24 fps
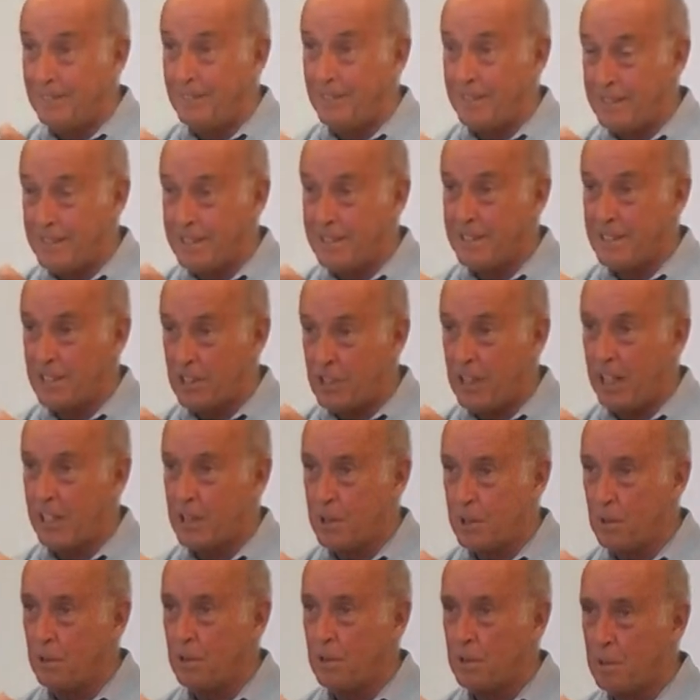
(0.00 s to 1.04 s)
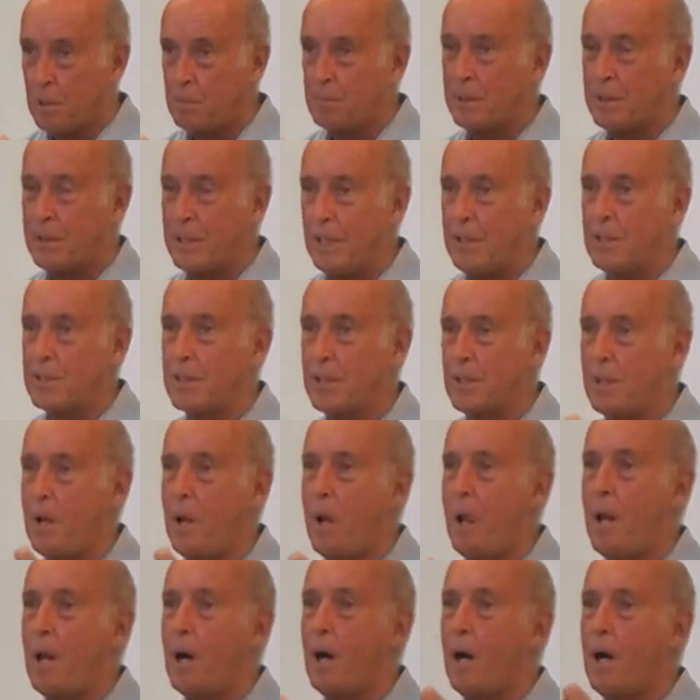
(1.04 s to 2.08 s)
which is the sexual interpretation
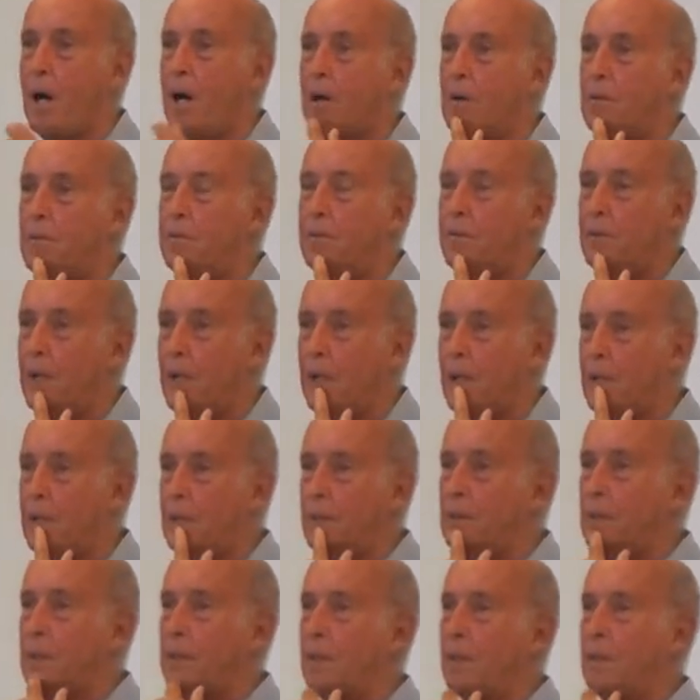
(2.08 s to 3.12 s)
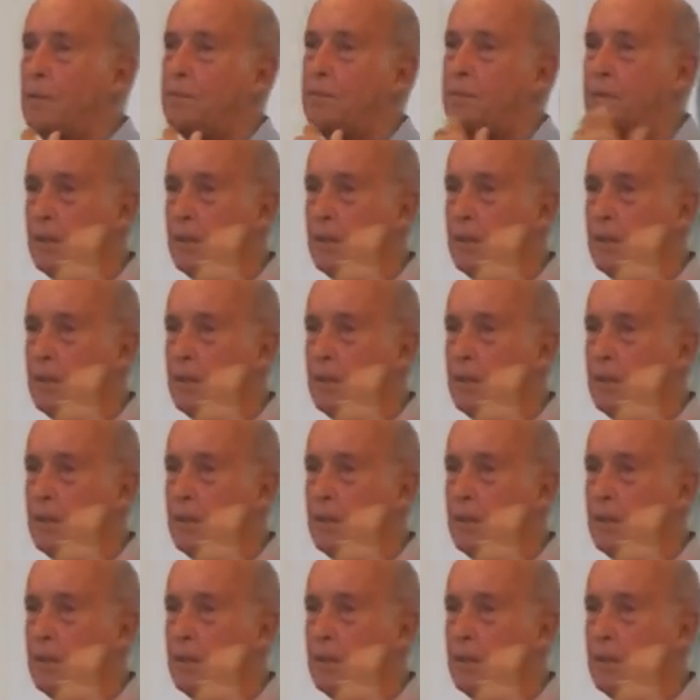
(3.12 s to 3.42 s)
of, uh, of